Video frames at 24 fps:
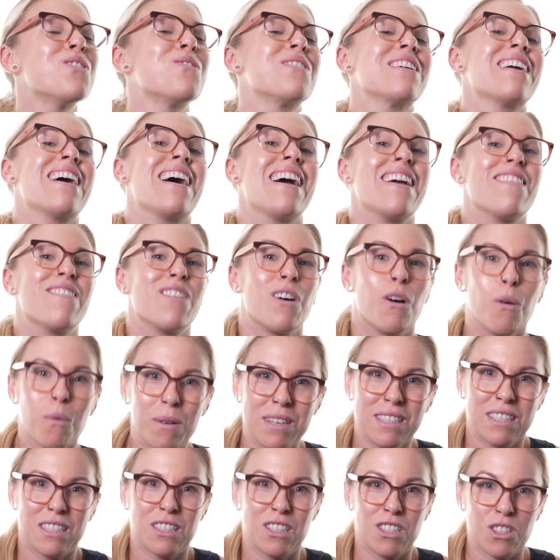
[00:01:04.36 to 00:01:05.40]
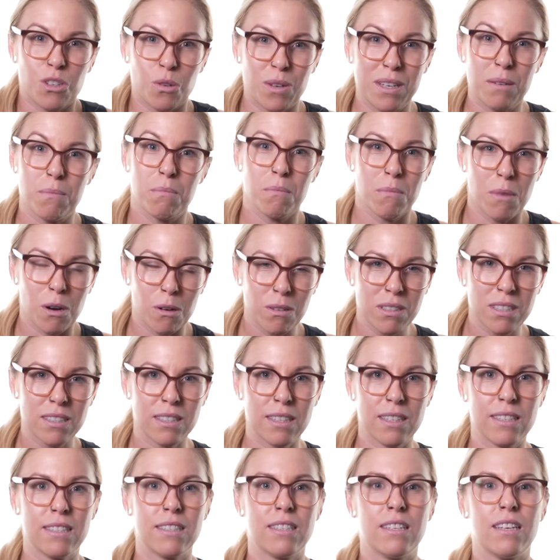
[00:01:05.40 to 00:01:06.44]
what I've always enjoyed most
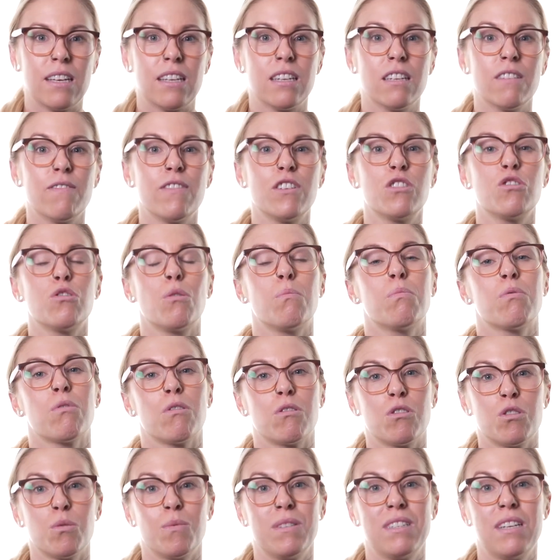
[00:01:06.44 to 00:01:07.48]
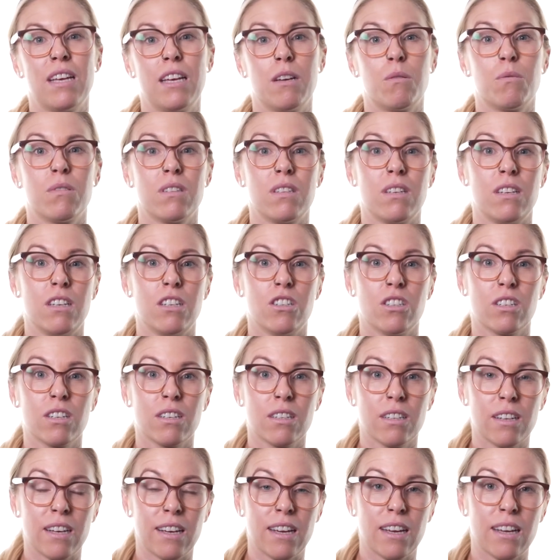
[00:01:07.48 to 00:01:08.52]
is the individual approach we take with each
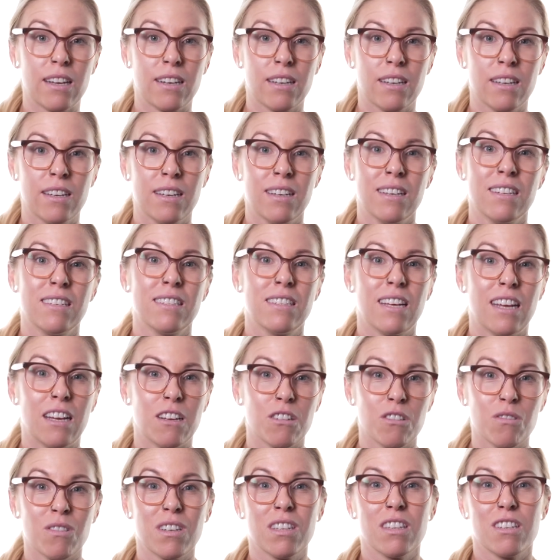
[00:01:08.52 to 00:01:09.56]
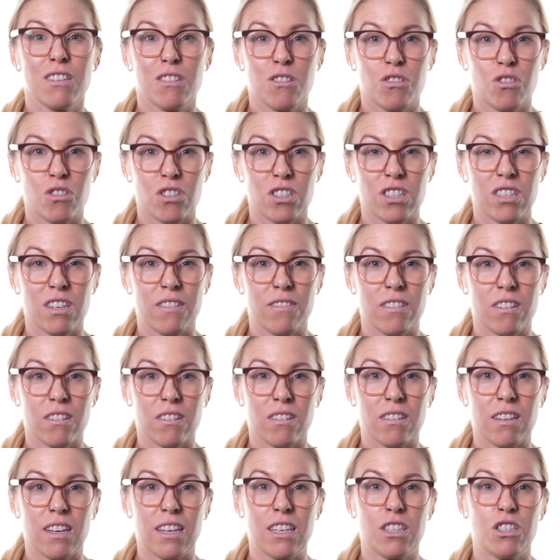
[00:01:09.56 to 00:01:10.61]
client. Tailoring the nutrition of your
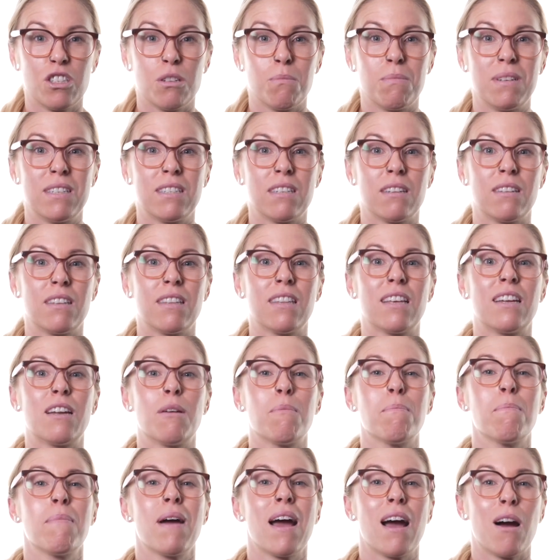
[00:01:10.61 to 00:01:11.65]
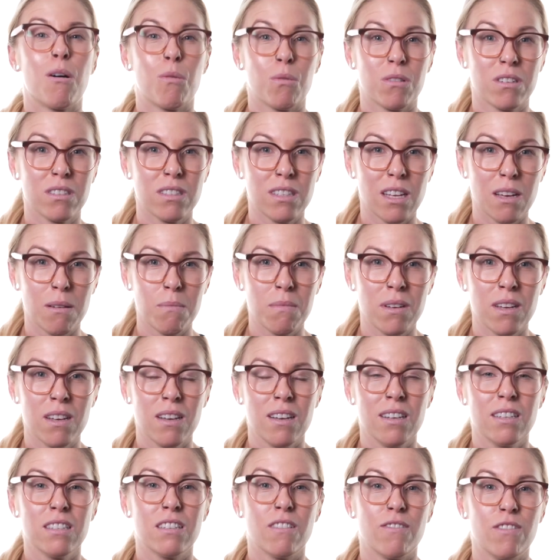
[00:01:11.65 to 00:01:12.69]
client should be something that empowers them
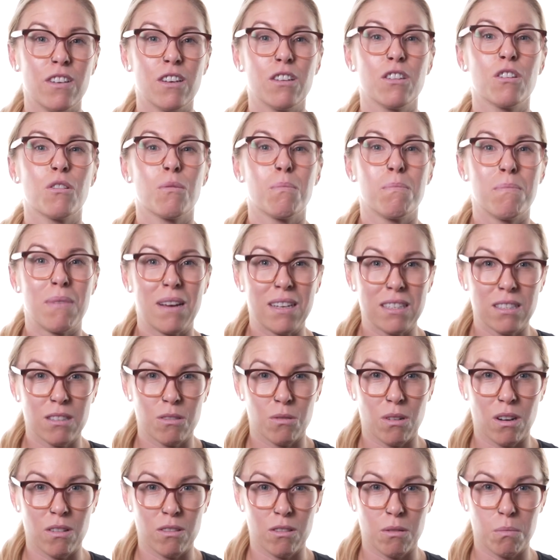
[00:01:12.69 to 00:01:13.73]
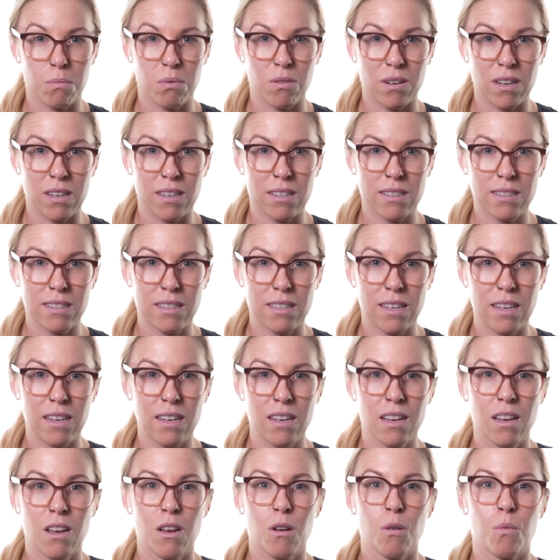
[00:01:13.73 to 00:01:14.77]
to feel their best throughout their pregnancy,
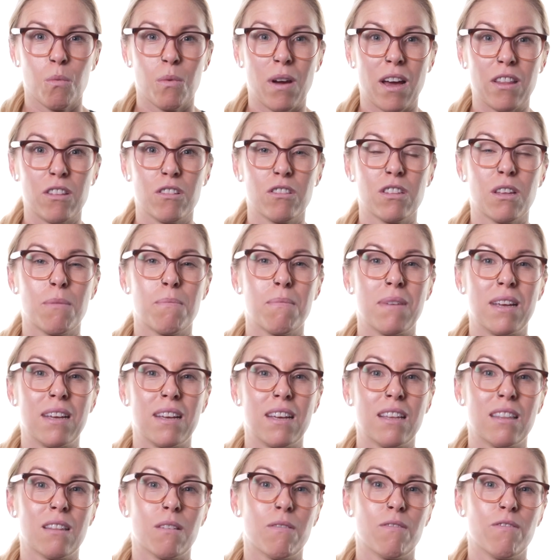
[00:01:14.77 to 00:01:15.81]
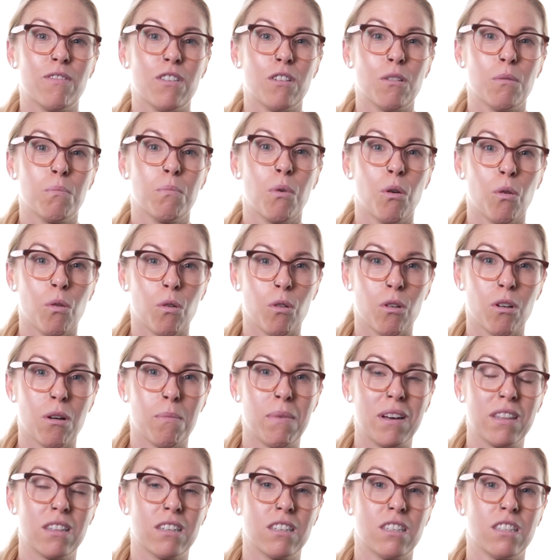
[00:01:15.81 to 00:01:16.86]
rather than making them feel poor
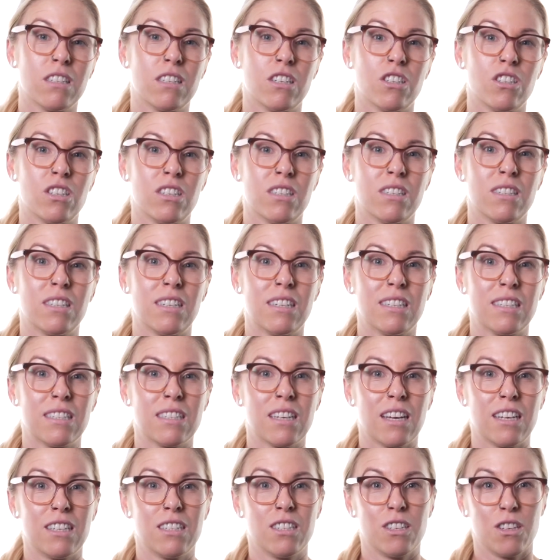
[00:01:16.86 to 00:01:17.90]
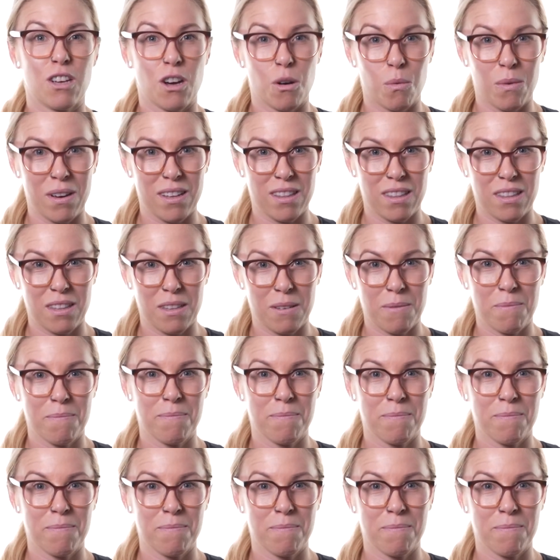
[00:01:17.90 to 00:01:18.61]
about the decisions they decide to go with.